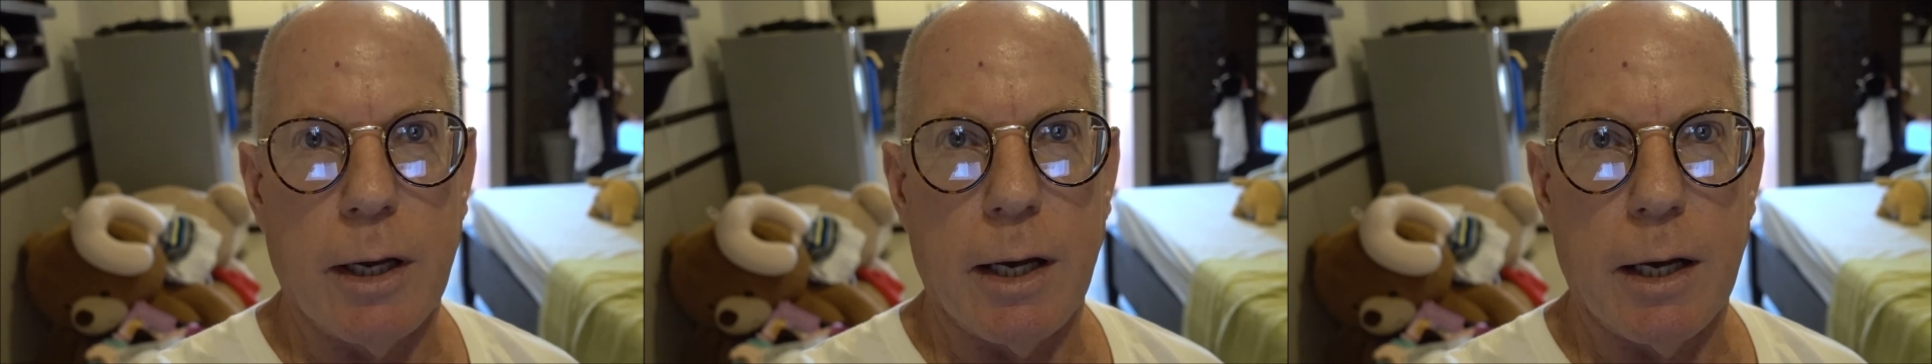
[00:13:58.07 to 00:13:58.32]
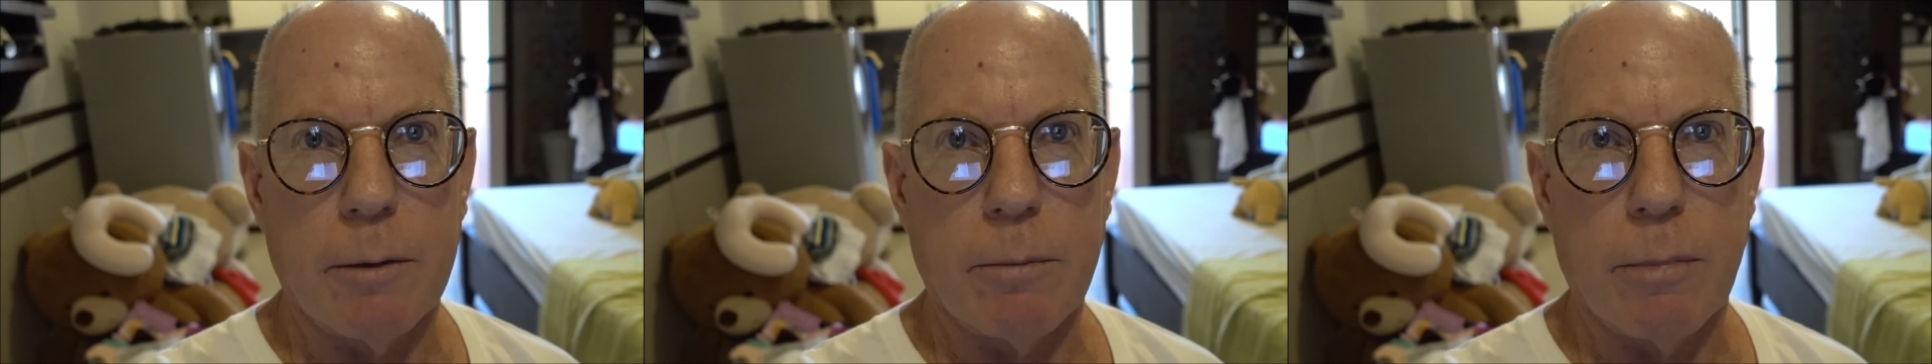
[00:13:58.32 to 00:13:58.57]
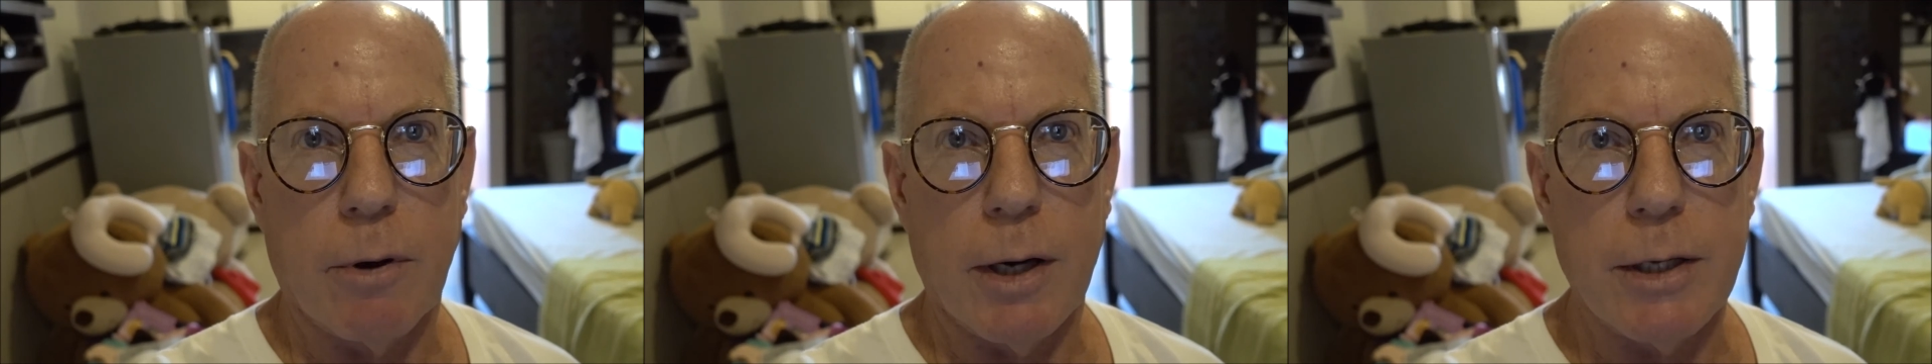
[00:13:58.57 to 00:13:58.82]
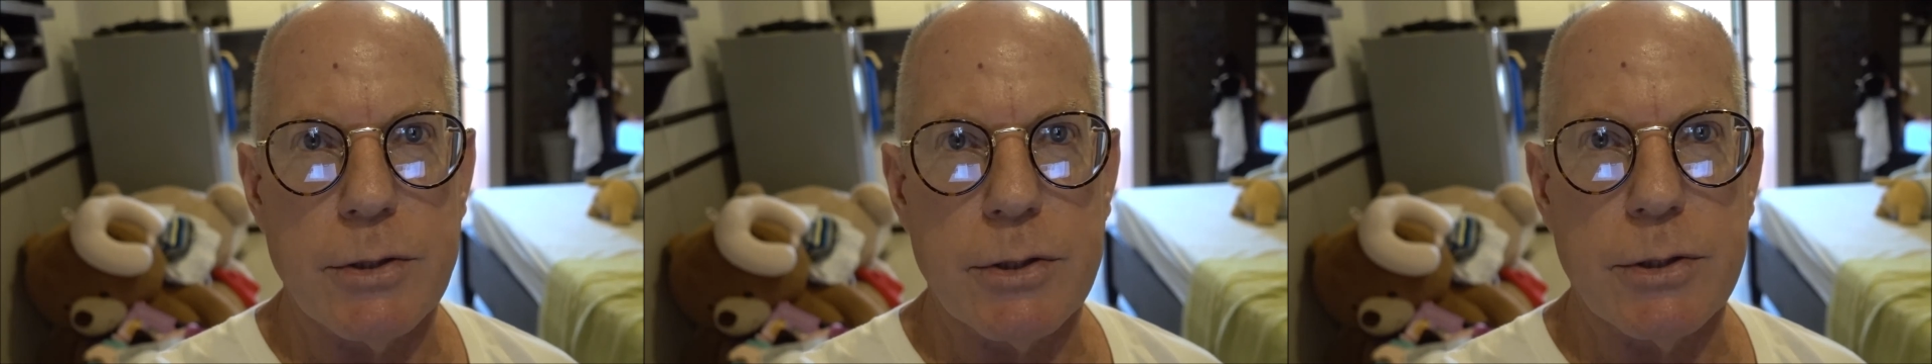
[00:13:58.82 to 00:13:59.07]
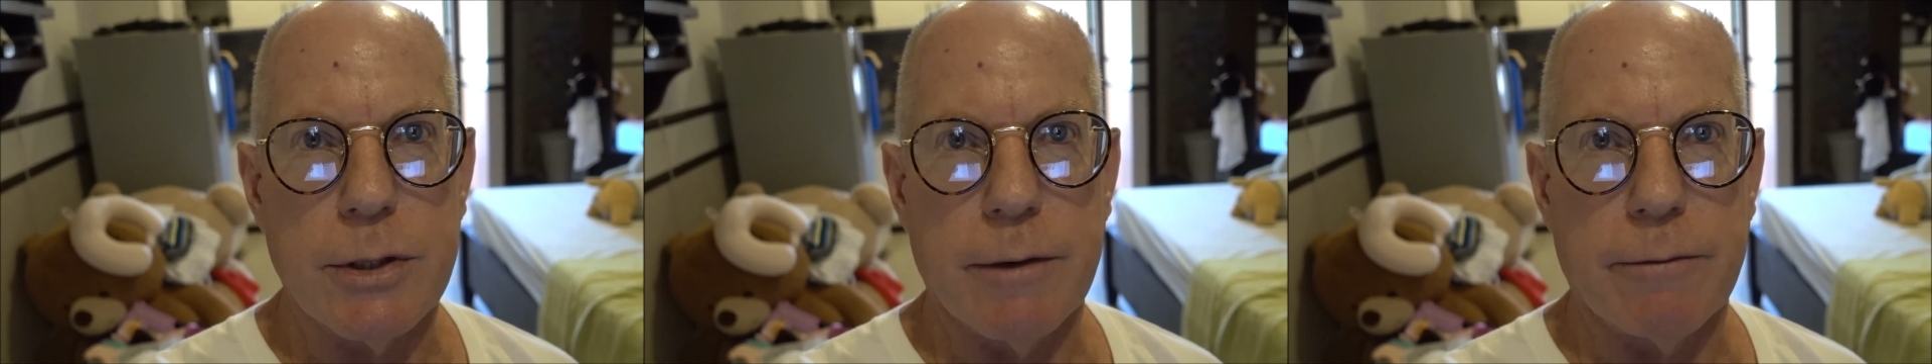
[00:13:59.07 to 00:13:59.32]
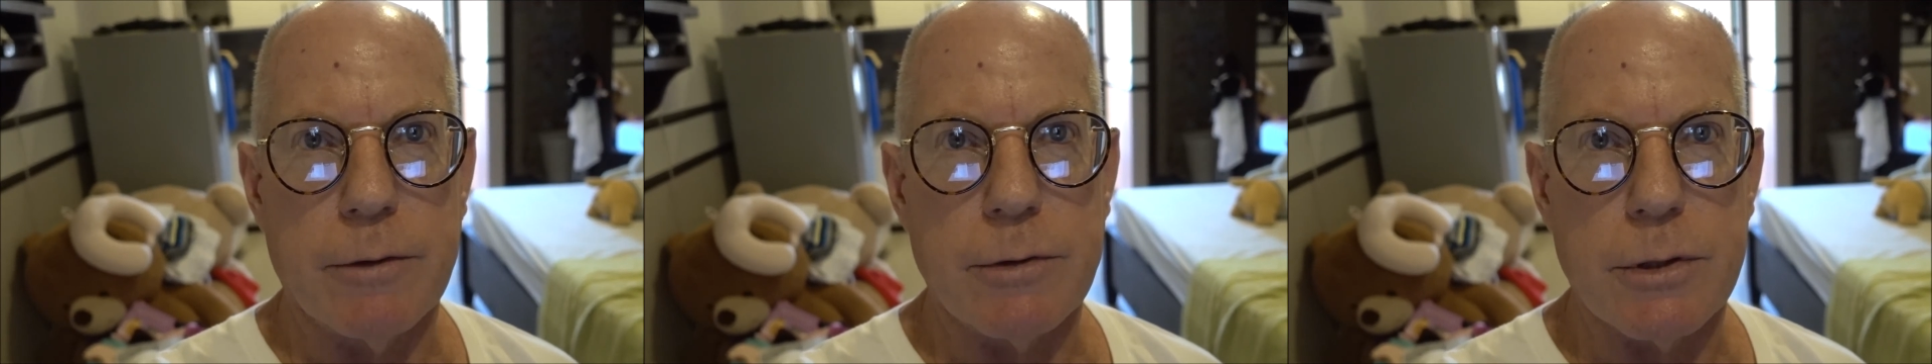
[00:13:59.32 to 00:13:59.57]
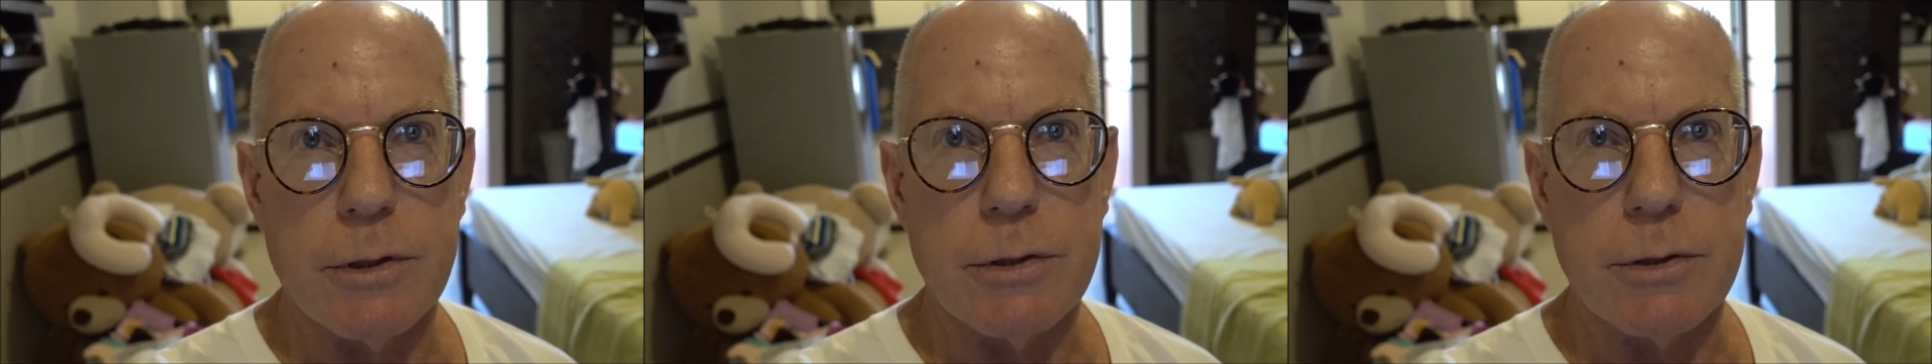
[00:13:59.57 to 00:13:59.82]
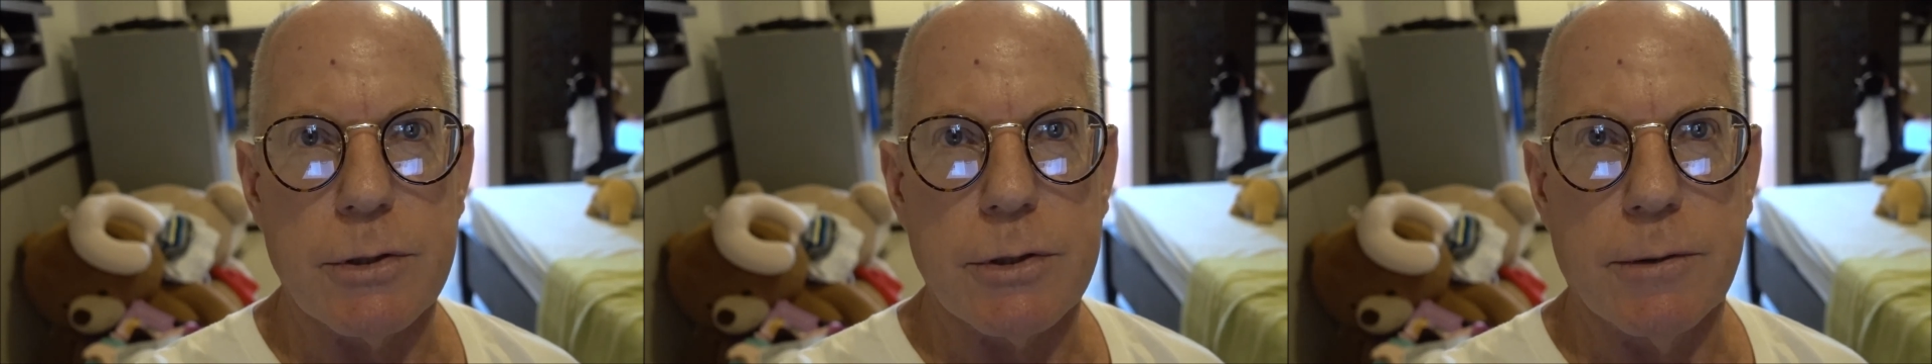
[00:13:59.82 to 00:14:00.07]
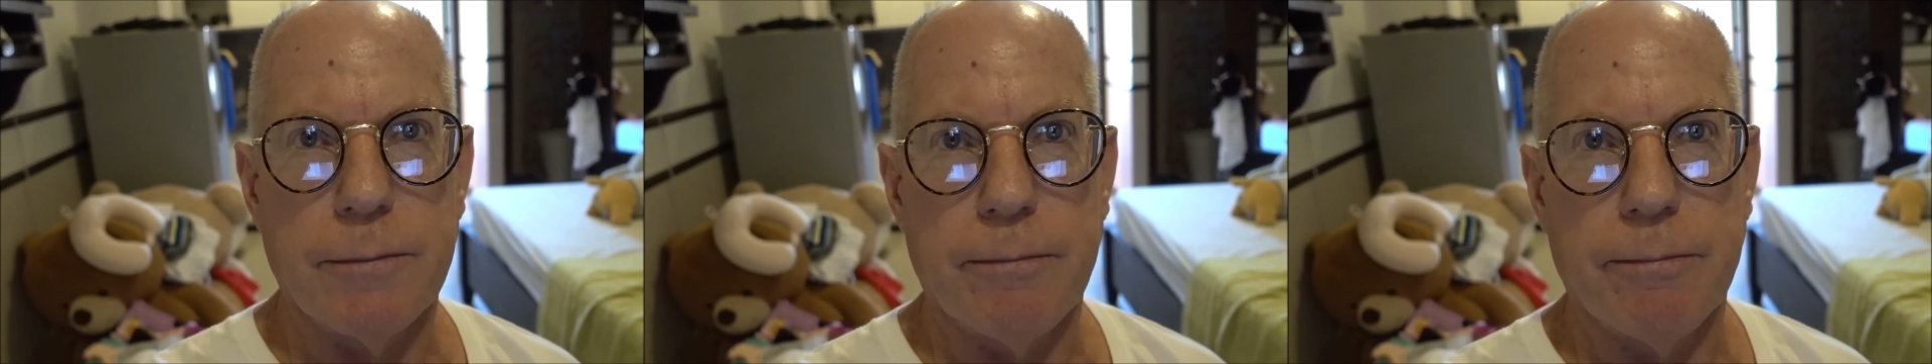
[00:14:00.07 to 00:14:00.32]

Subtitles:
at price differences.